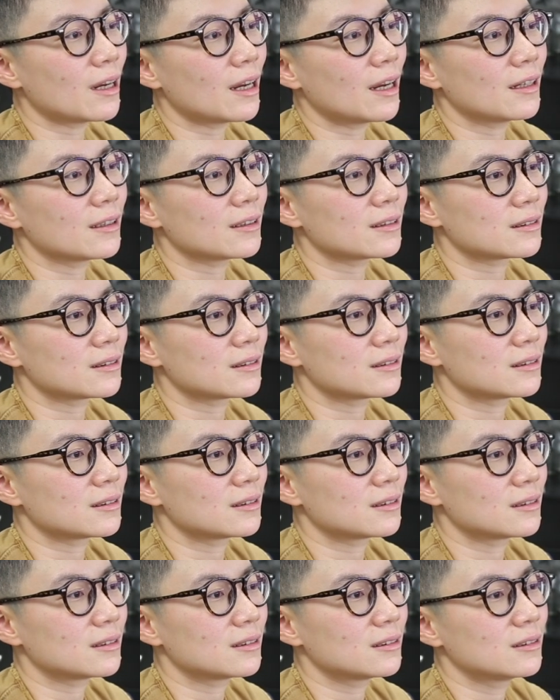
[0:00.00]
has
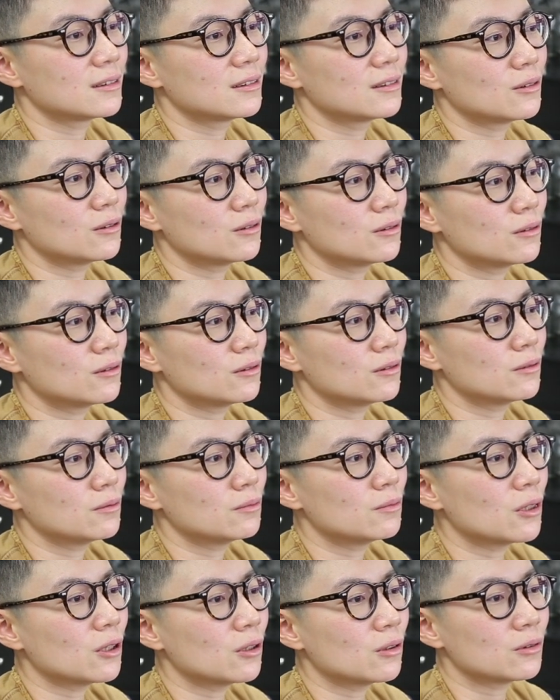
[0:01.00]

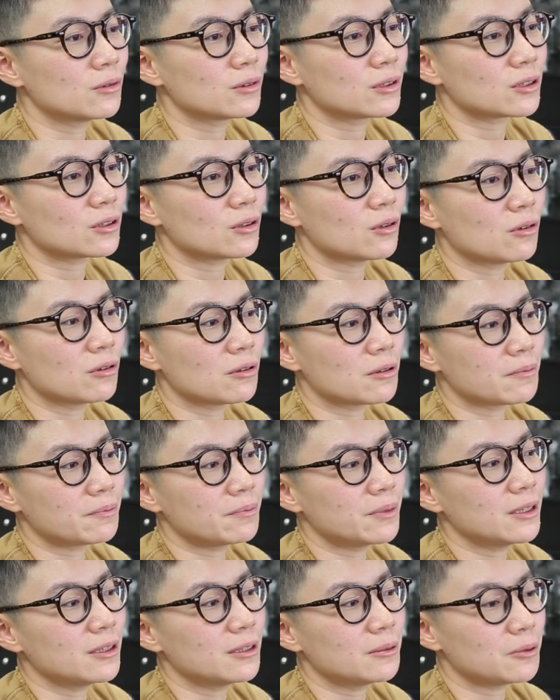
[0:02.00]
malt or
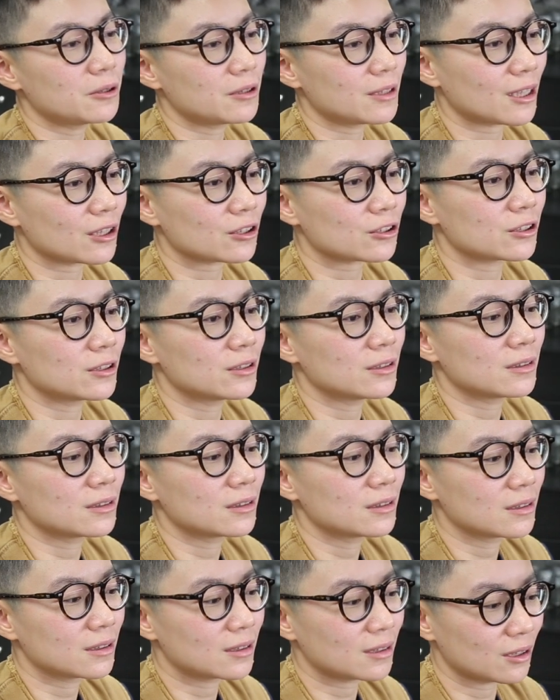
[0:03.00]
beer production
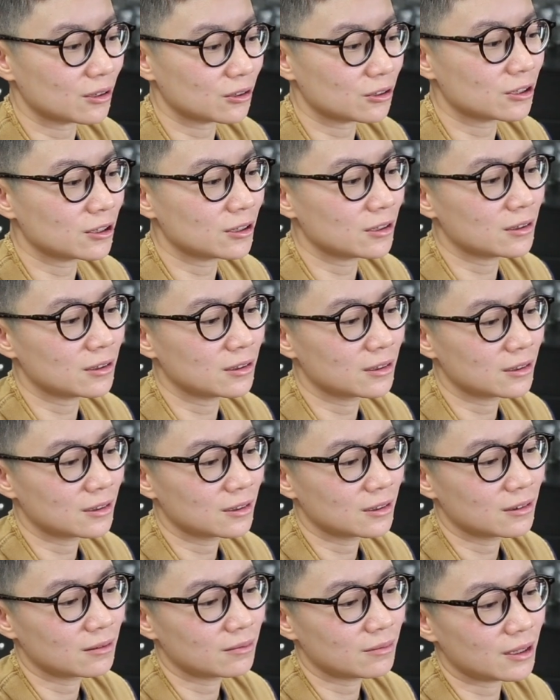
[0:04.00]
culture,
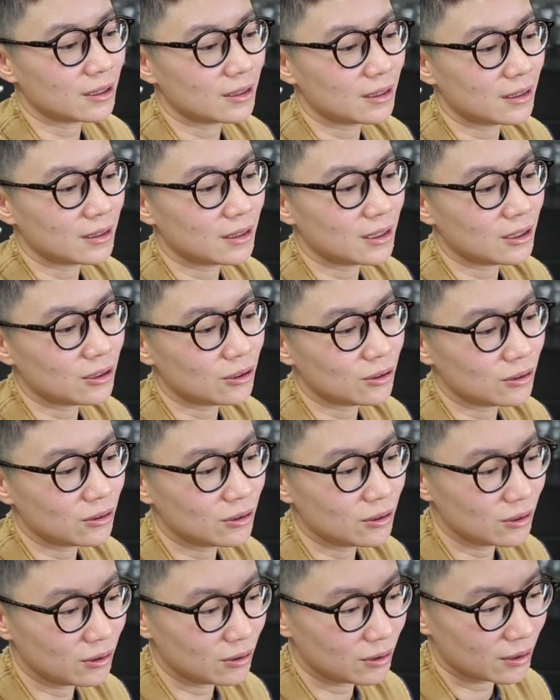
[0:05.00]
but they need to
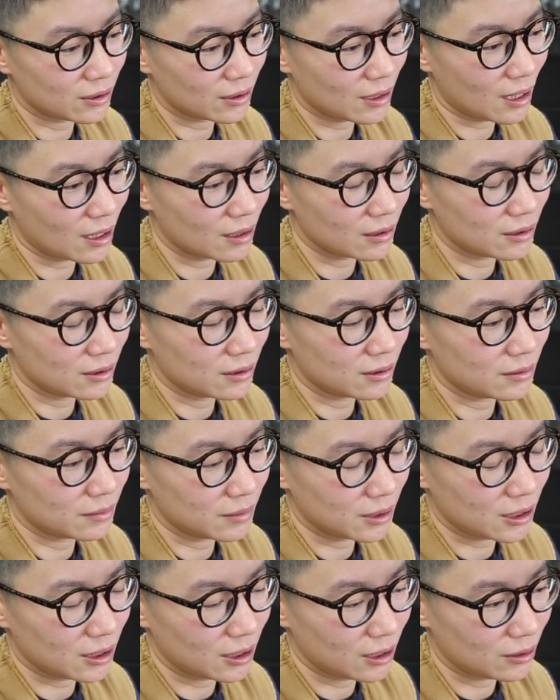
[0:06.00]
use other
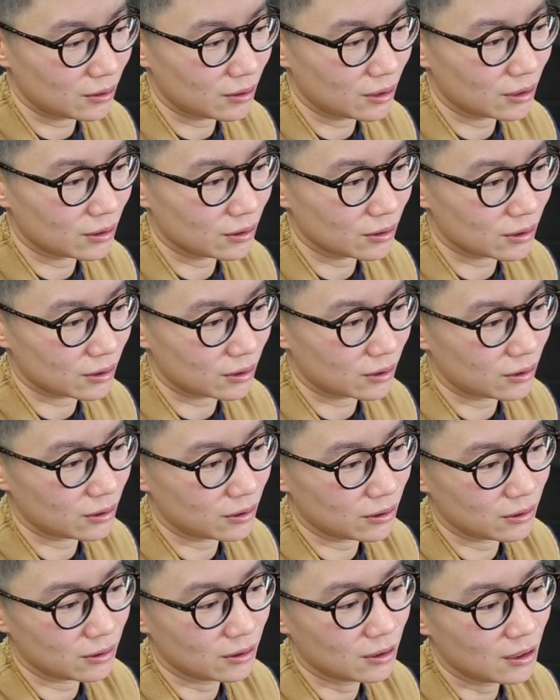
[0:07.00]
materials
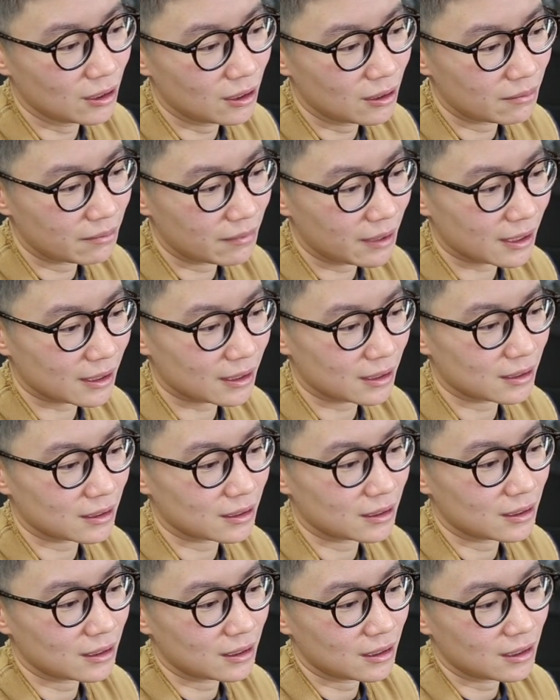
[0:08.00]
to make
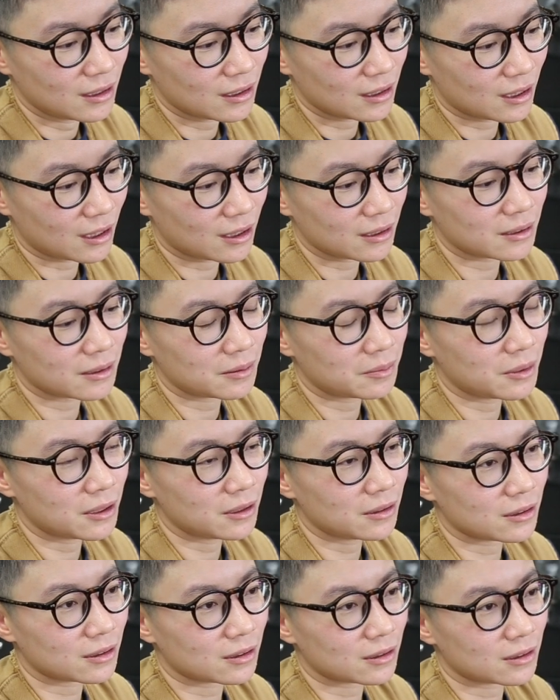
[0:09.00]

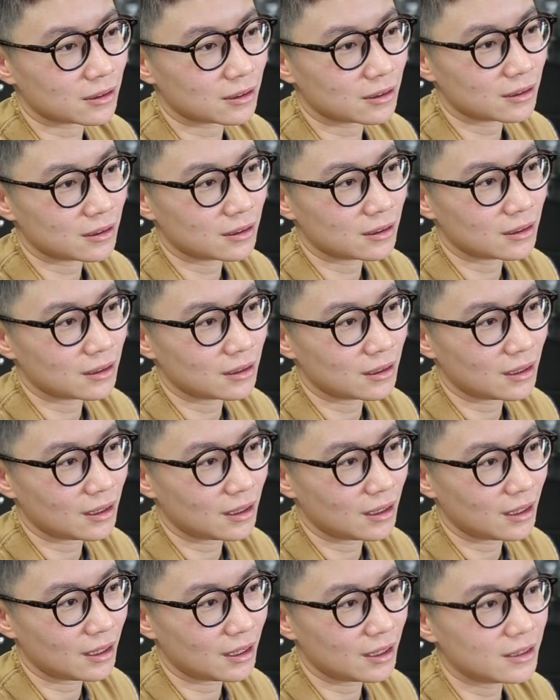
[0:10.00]
customers
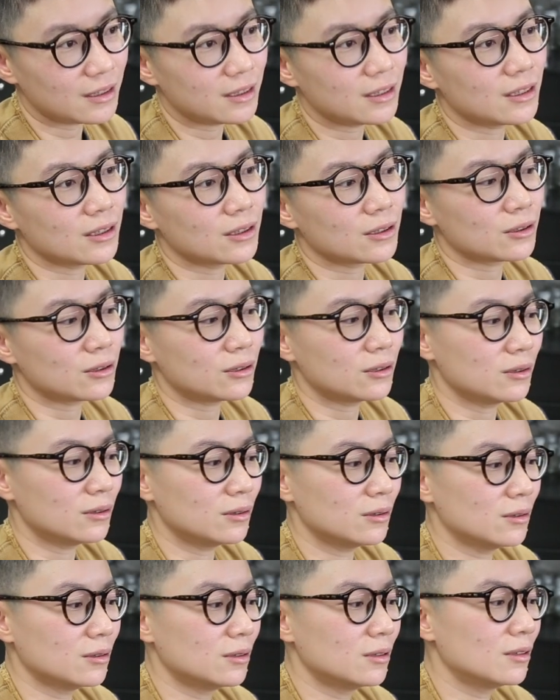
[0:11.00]
easier
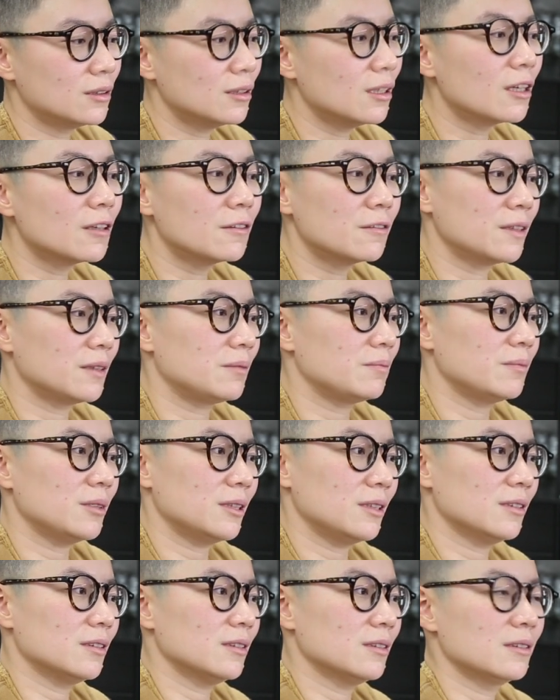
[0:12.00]
to loving
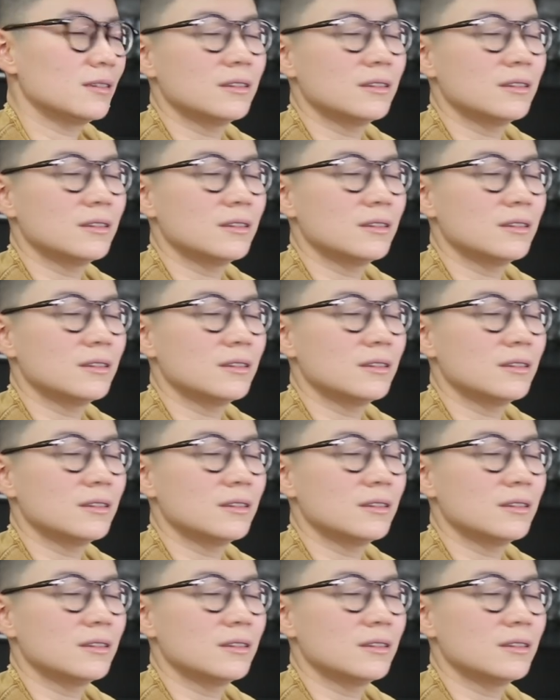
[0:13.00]
beer.